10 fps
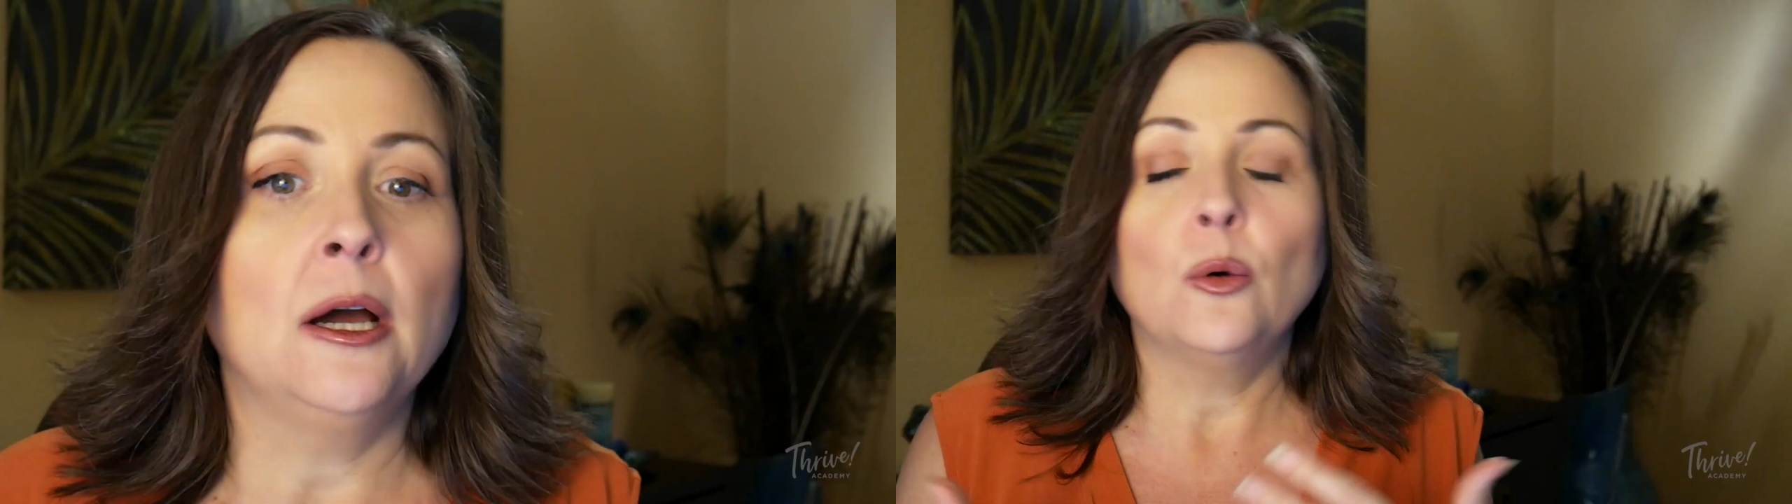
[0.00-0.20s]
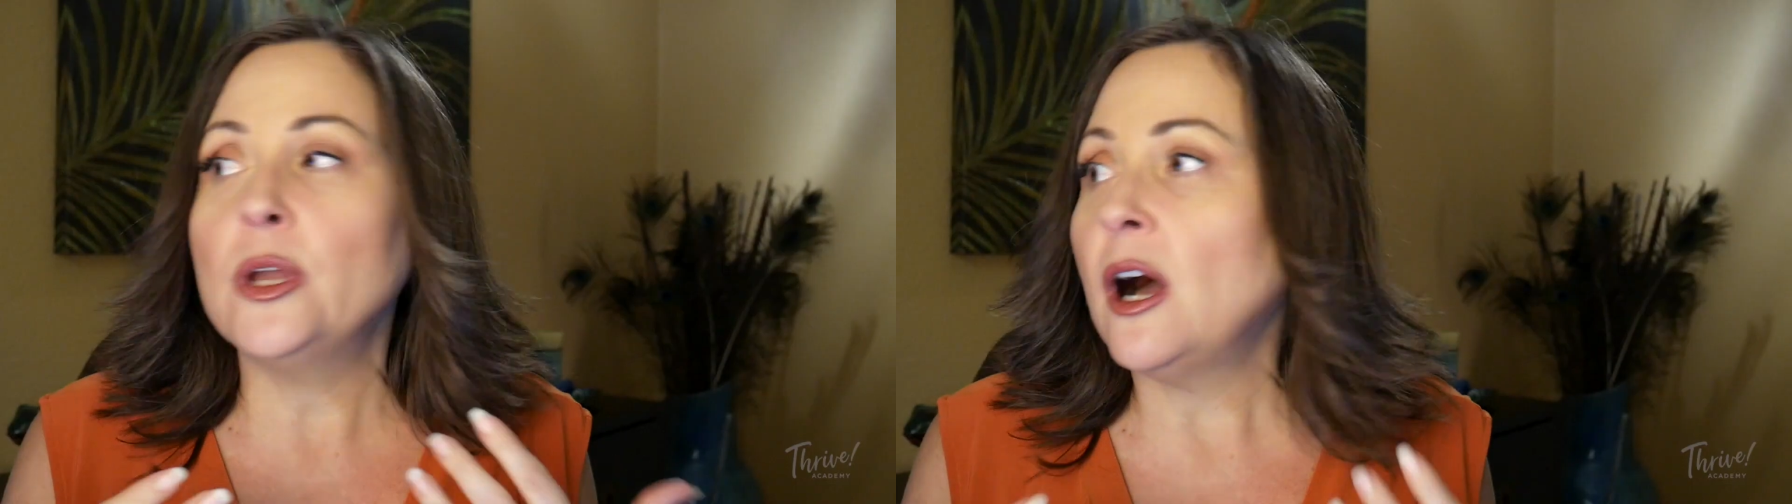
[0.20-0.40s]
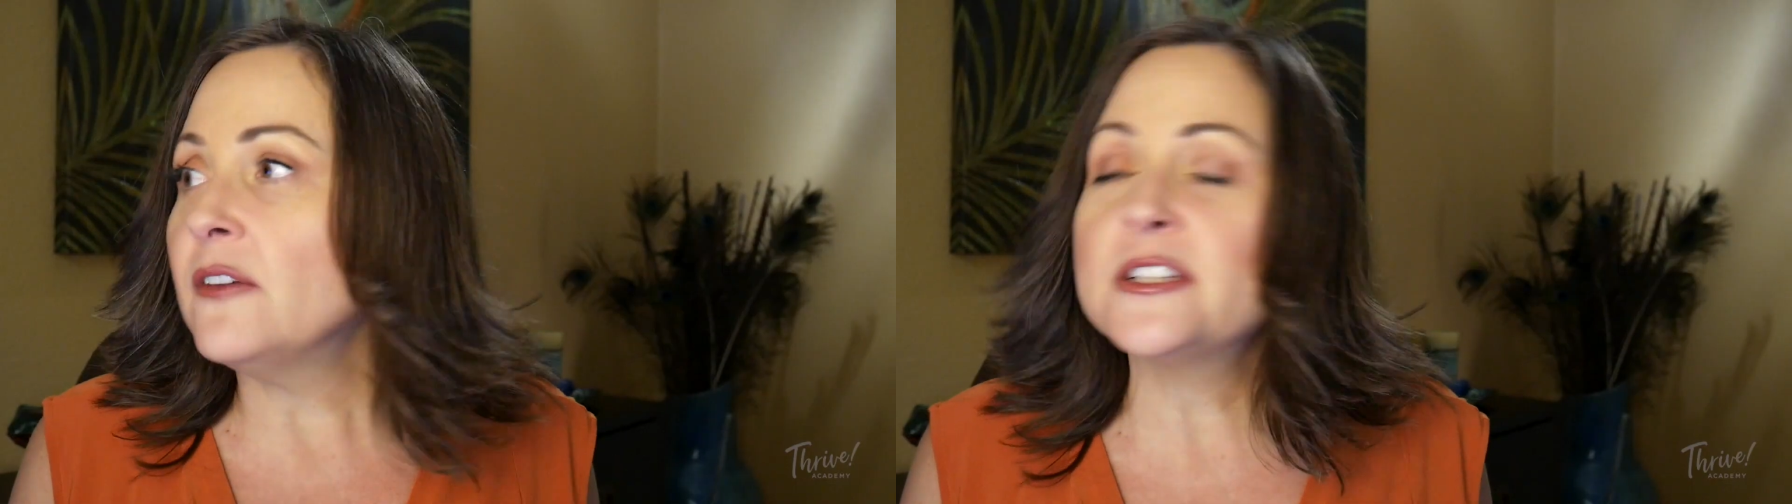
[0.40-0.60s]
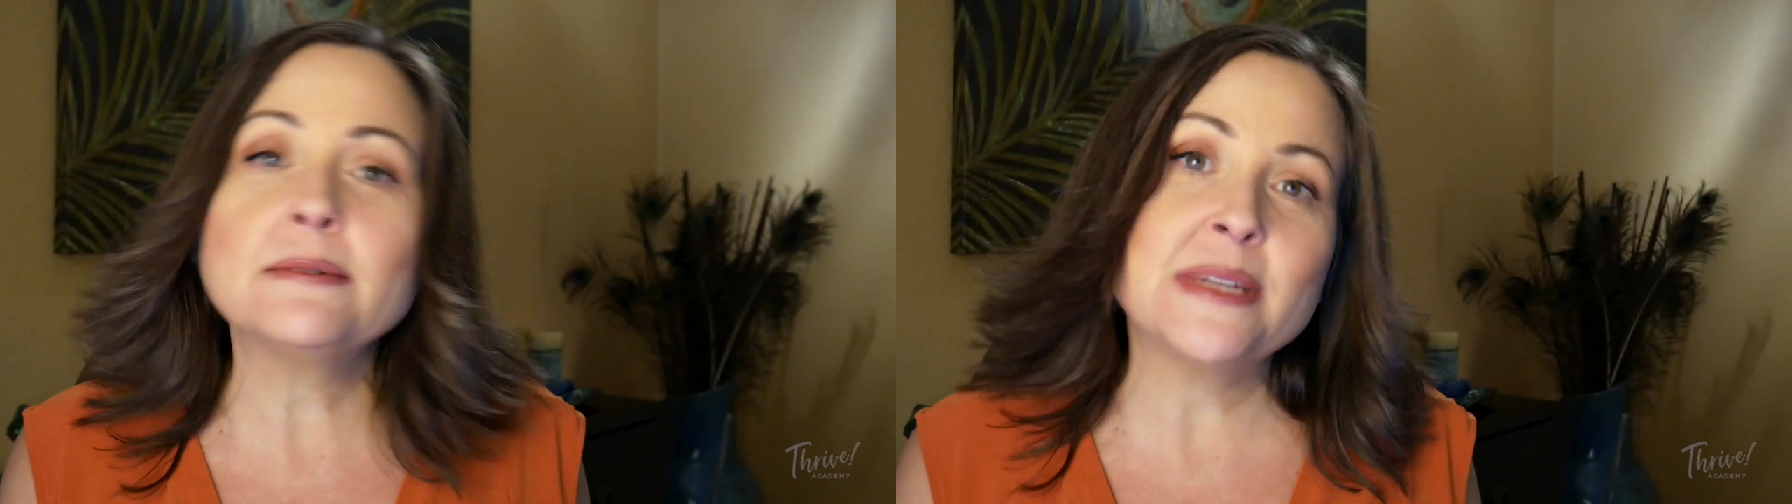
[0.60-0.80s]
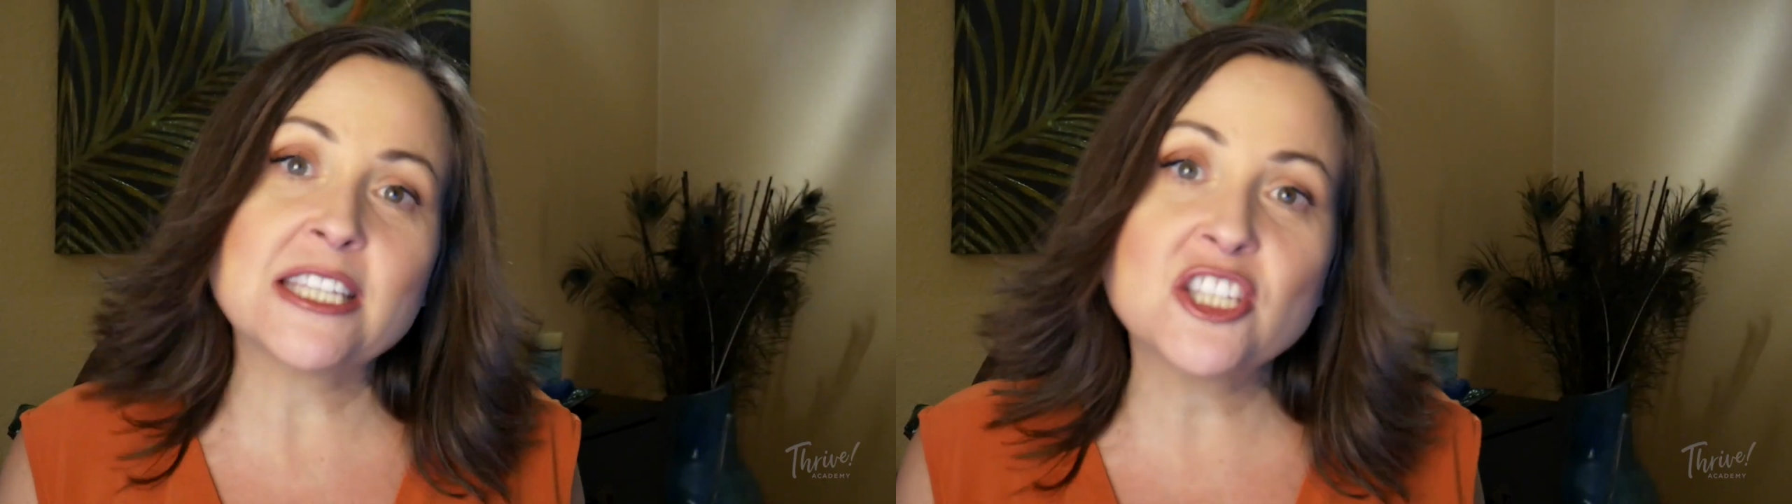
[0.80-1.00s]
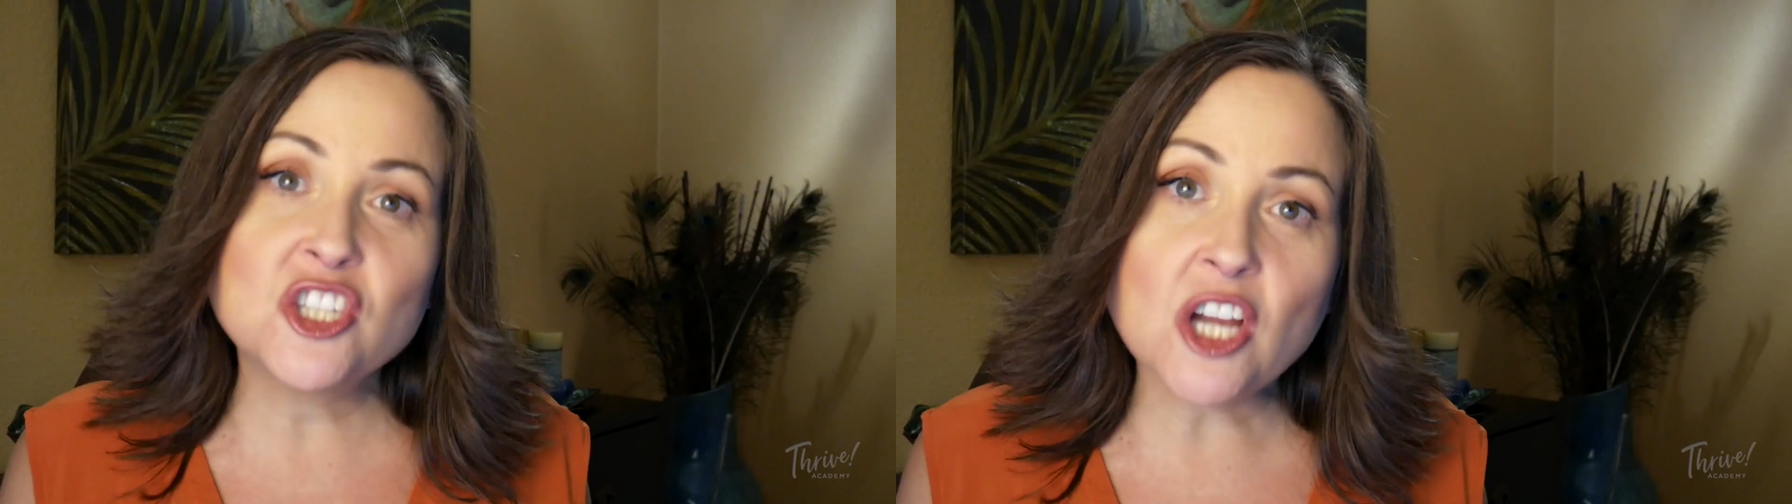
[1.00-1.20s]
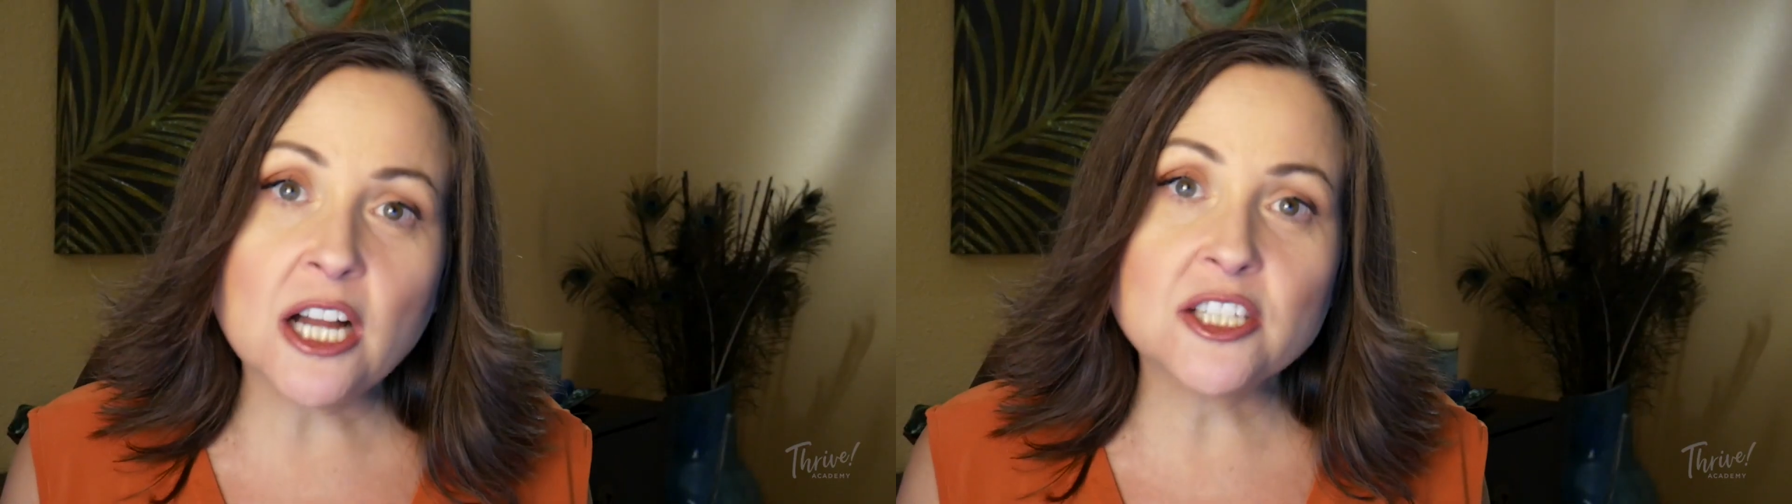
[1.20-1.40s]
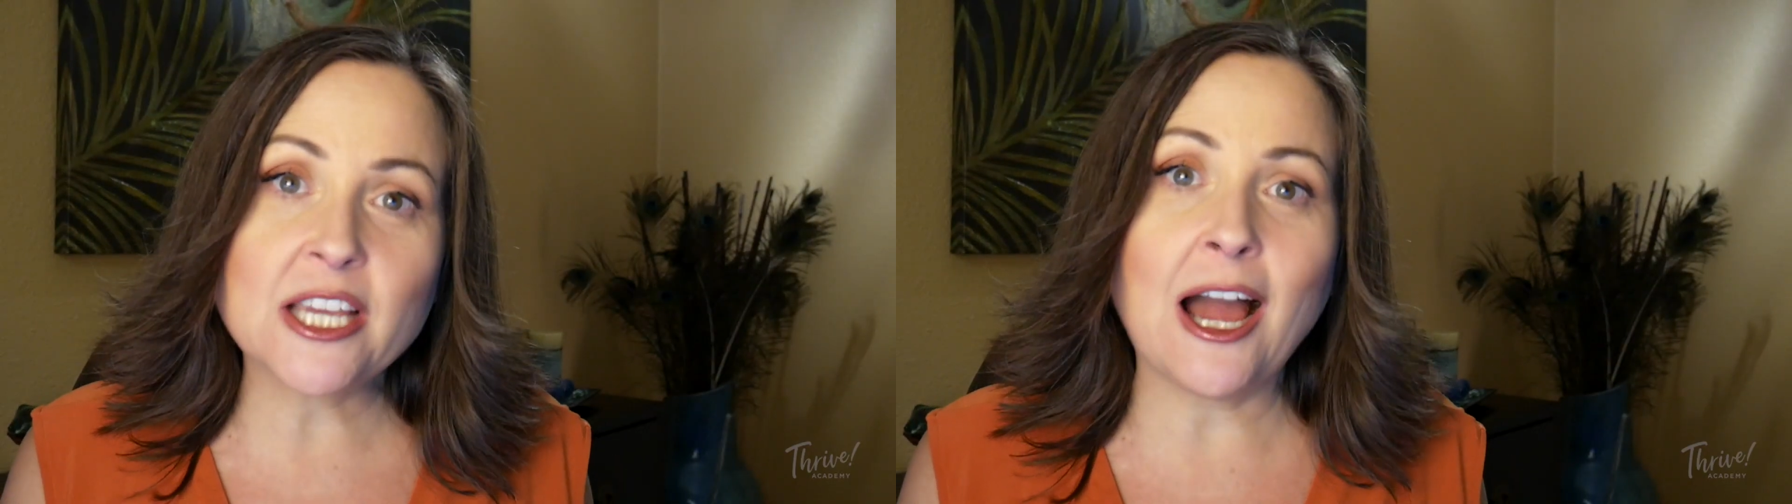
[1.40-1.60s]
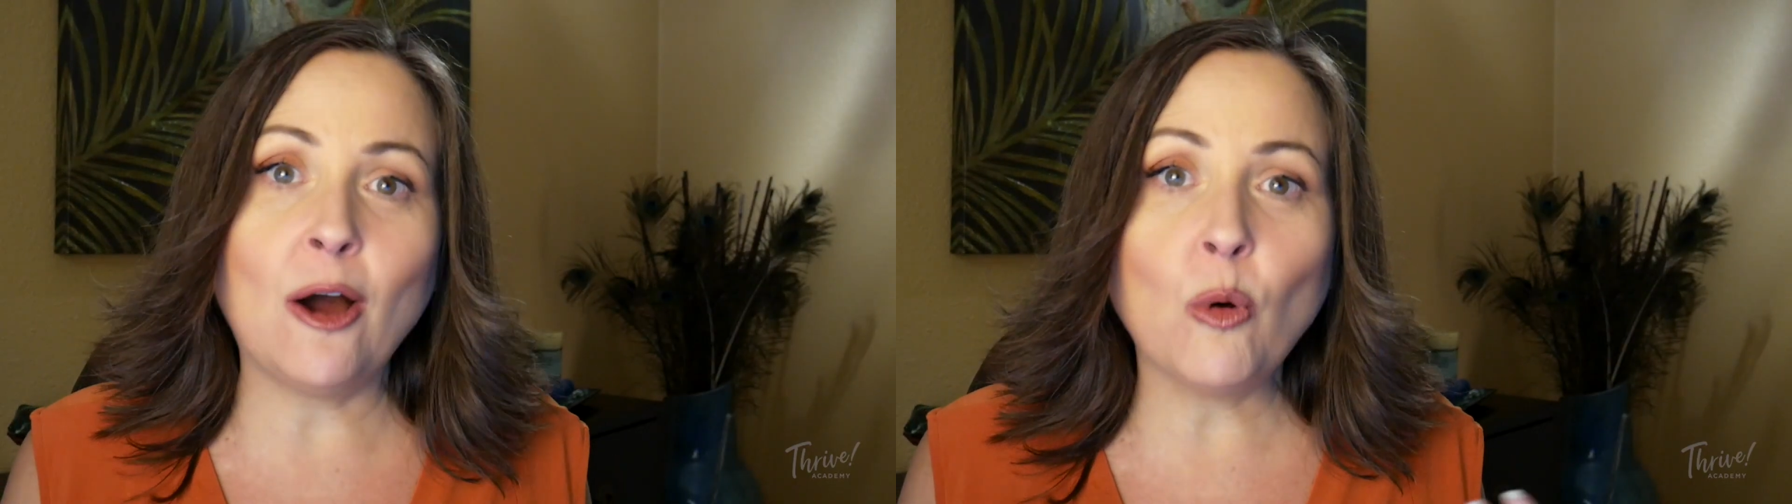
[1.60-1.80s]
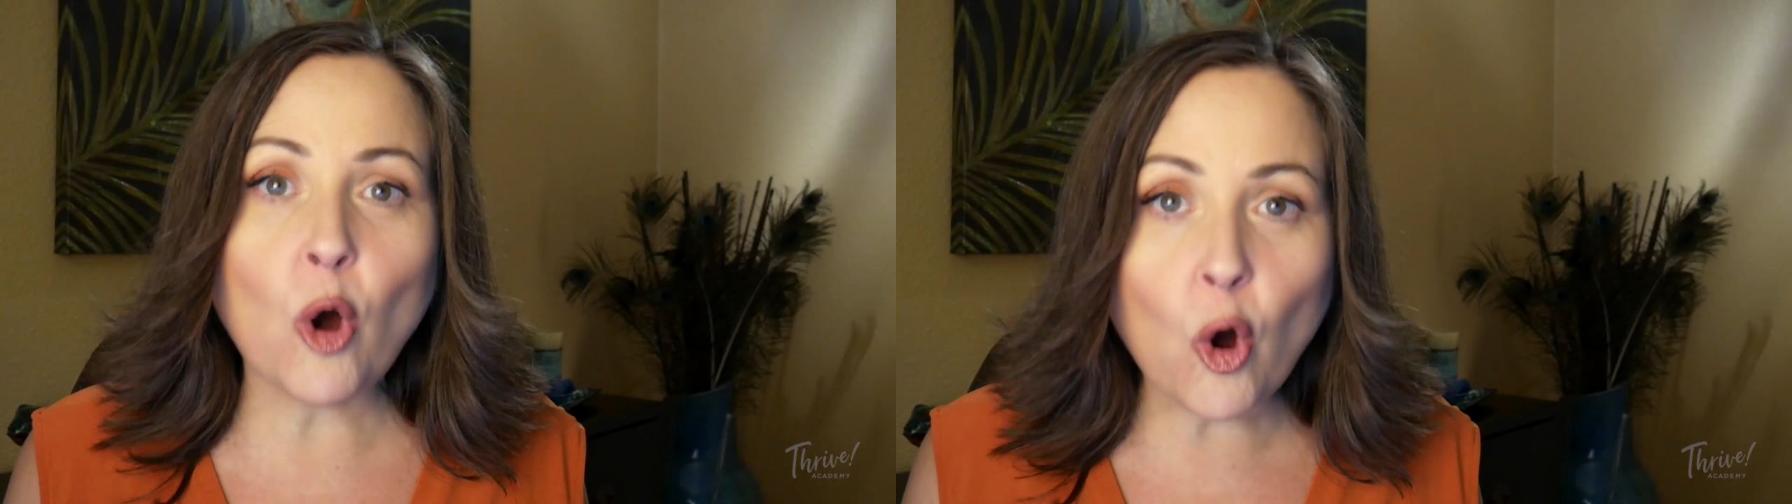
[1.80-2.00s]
we often misjudge how